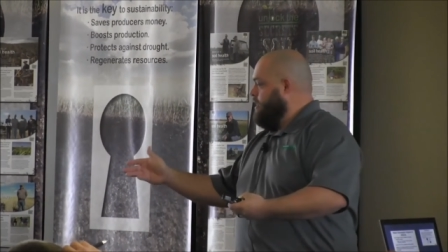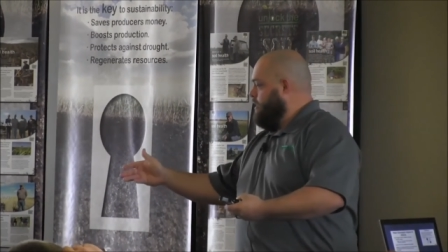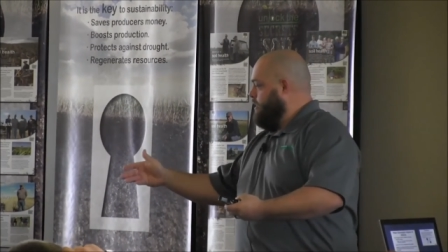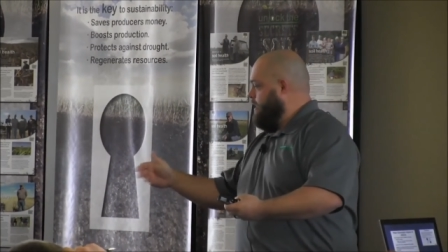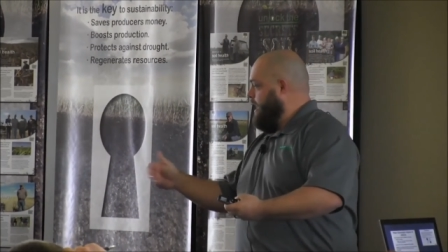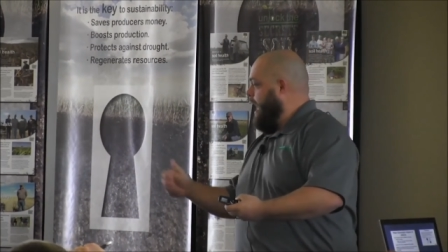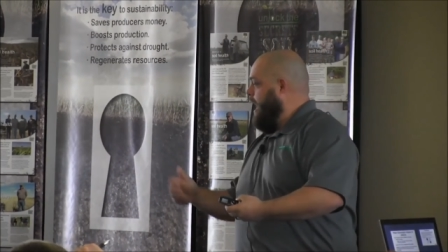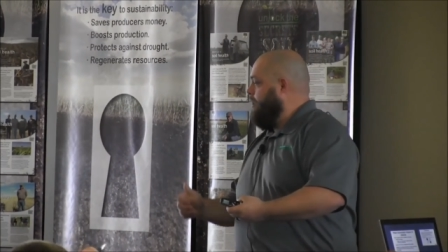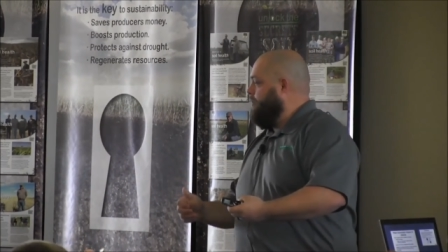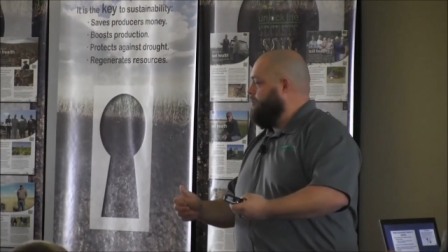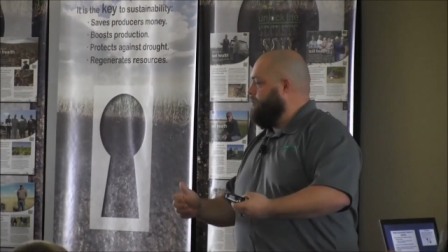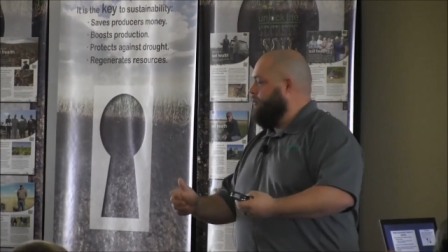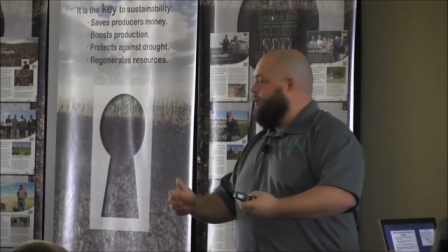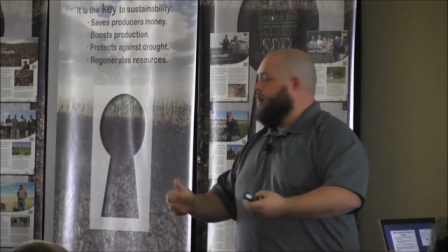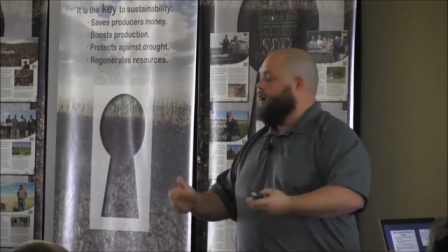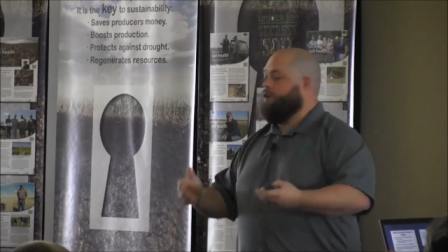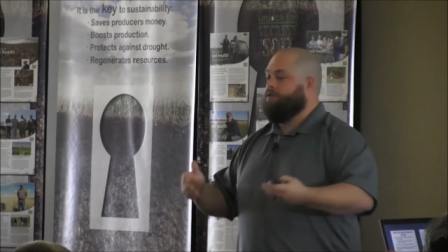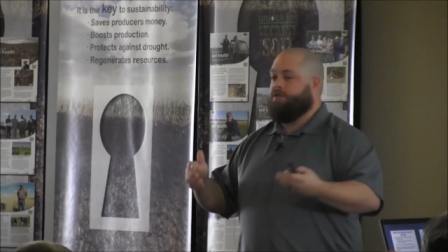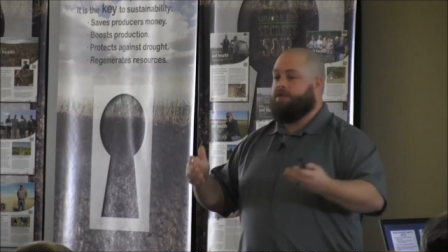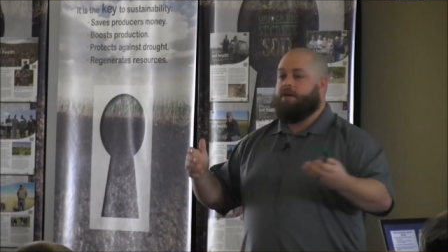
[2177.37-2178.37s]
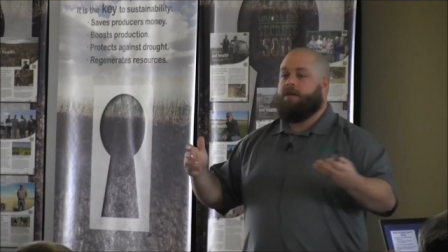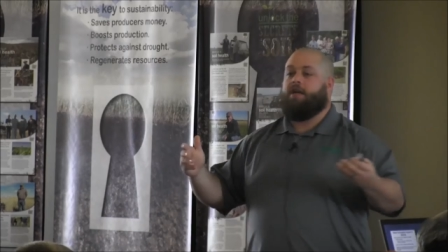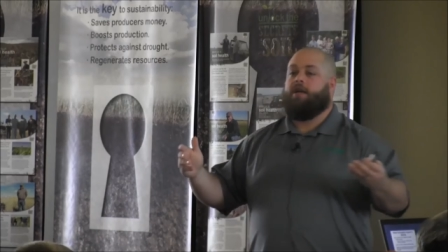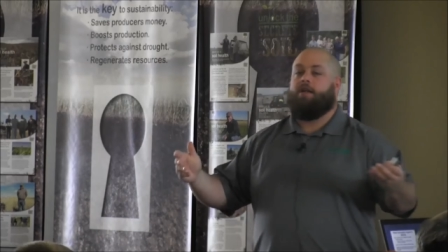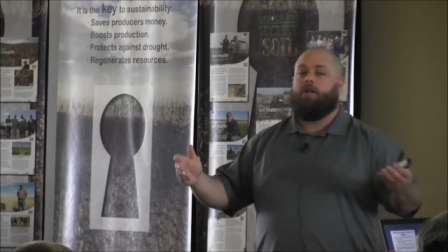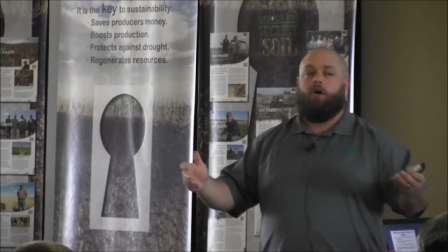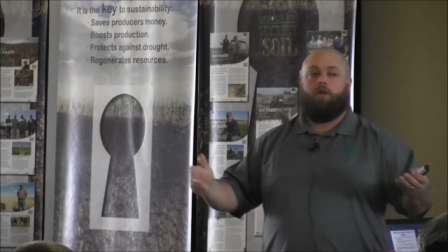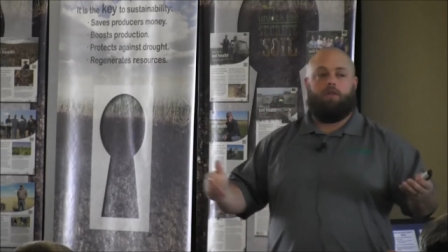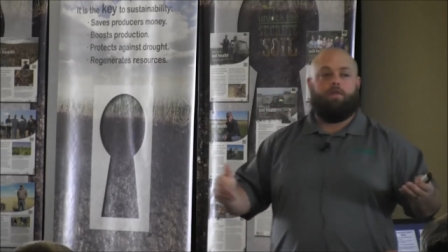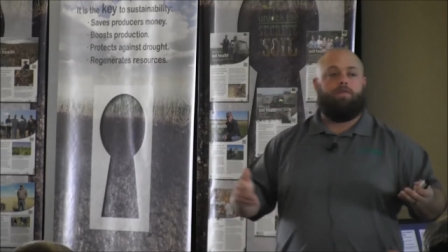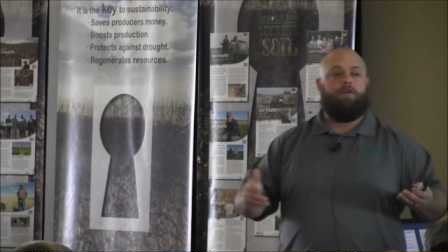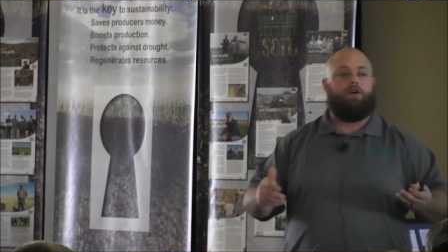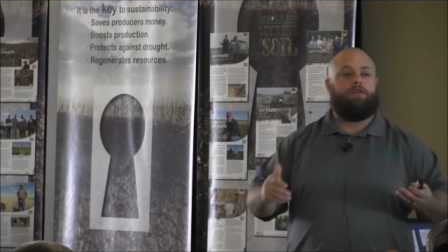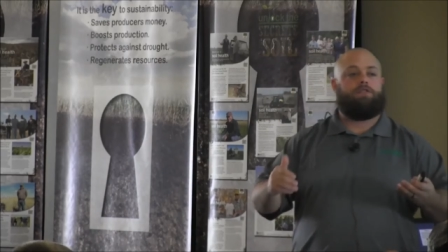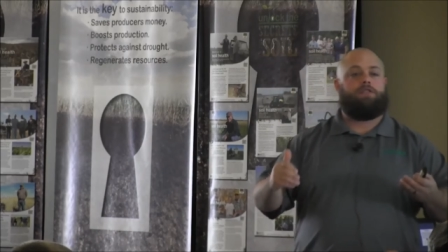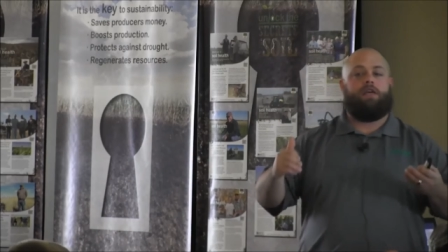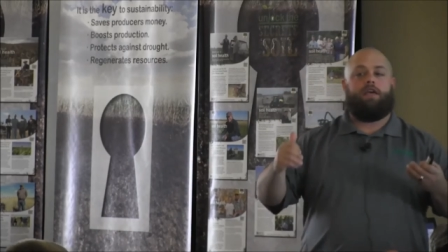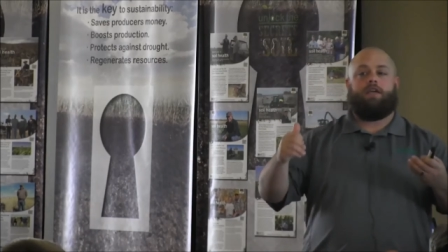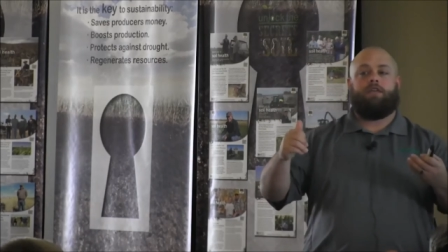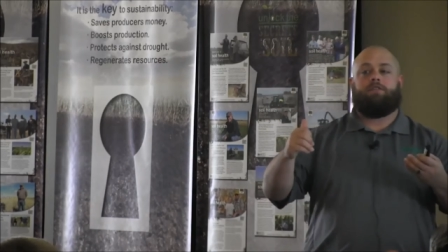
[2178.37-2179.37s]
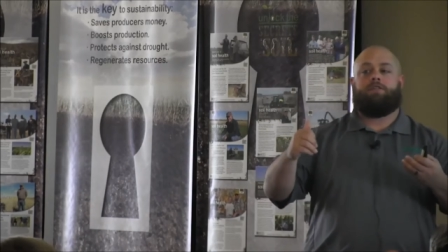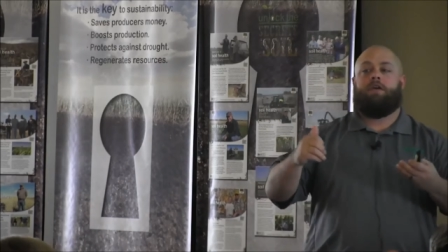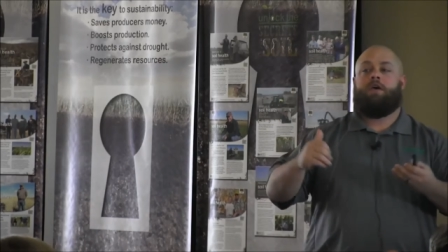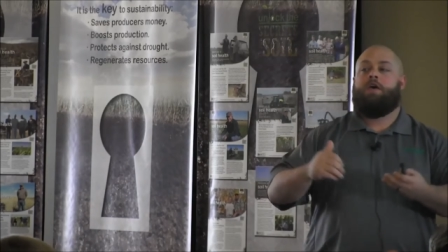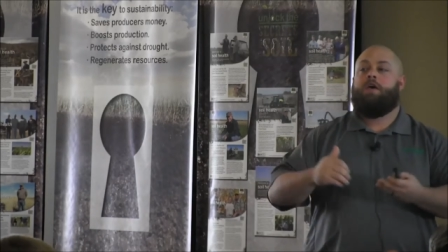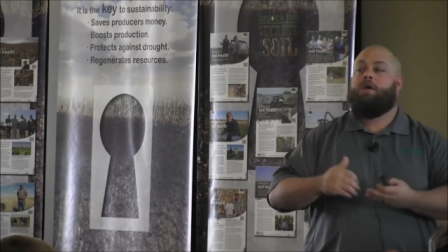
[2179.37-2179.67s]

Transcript: cattle grazing and all of those things.